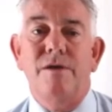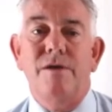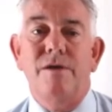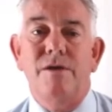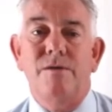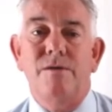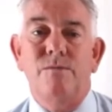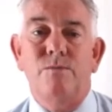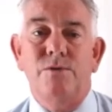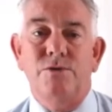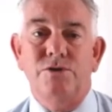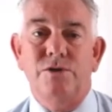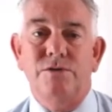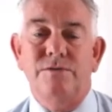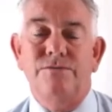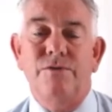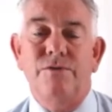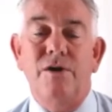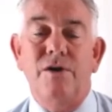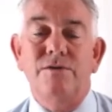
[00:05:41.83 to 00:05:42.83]
which are
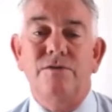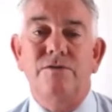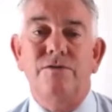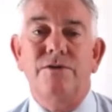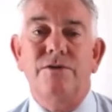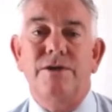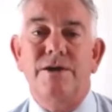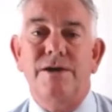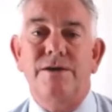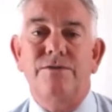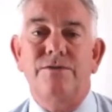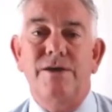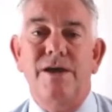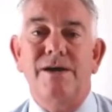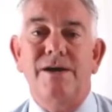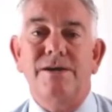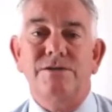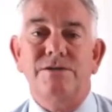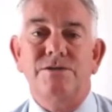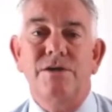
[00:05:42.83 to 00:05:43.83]
defined under the
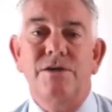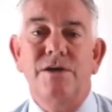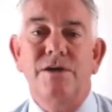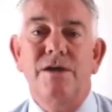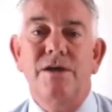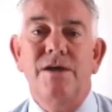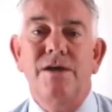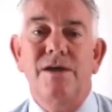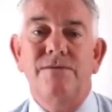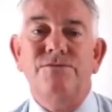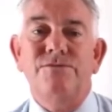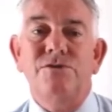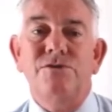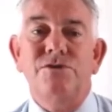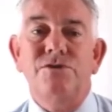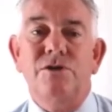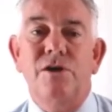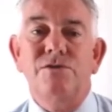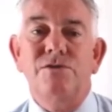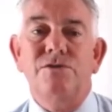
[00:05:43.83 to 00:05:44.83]
Act. If
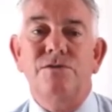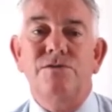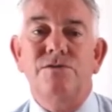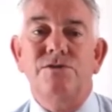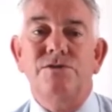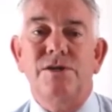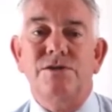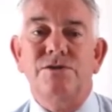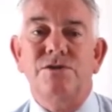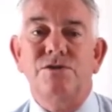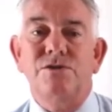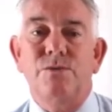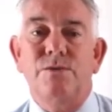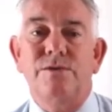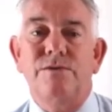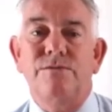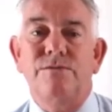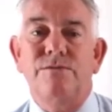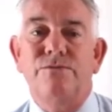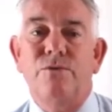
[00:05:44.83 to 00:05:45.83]
disclosed under Section
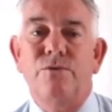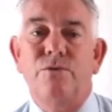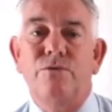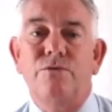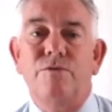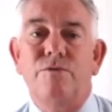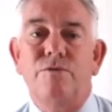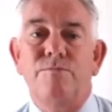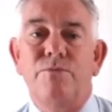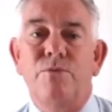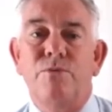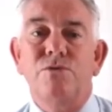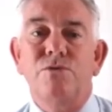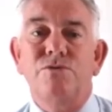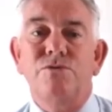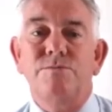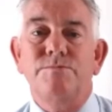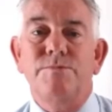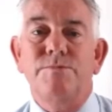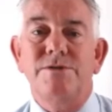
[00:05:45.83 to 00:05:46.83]
24, the reporter
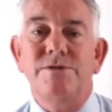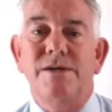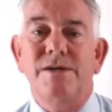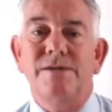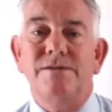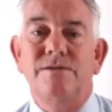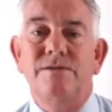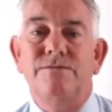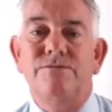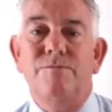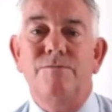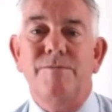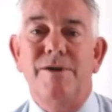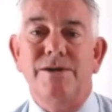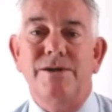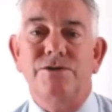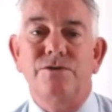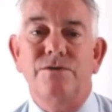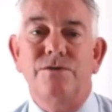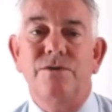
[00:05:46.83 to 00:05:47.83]
is protected from
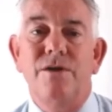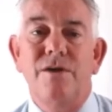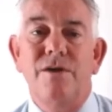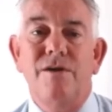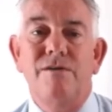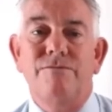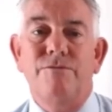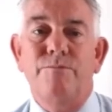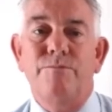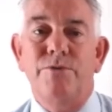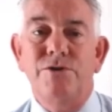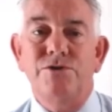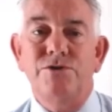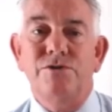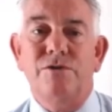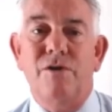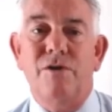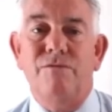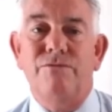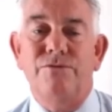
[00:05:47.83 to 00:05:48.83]
action for breach of
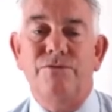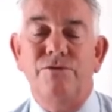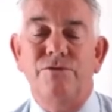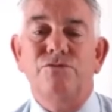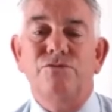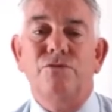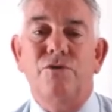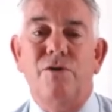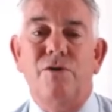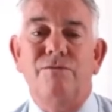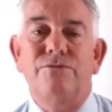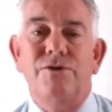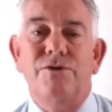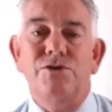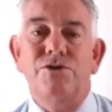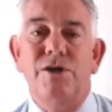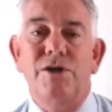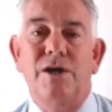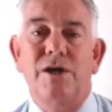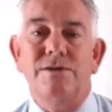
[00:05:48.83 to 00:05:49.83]
confidence or
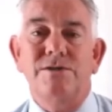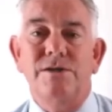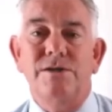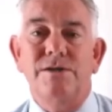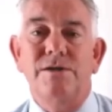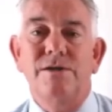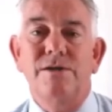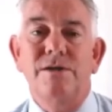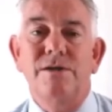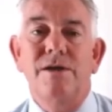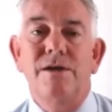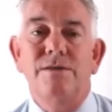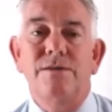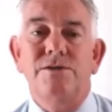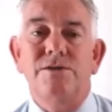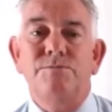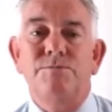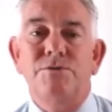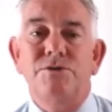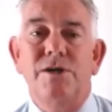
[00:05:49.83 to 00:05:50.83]
confidentiality. This
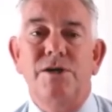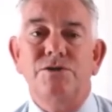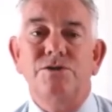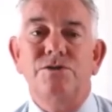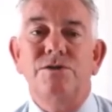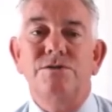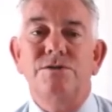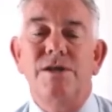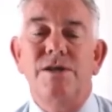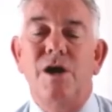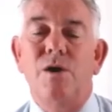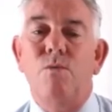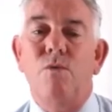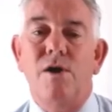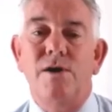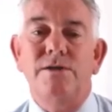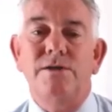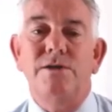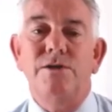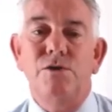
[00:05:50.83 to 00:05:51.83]
protection is now
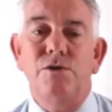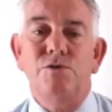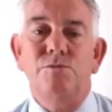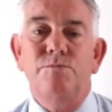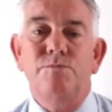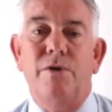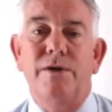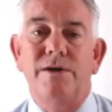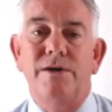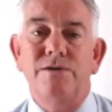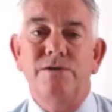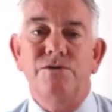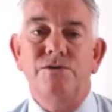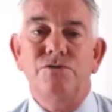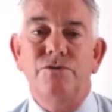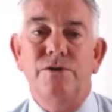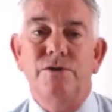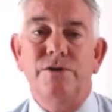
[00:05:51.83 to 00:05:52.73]
widely used by industry,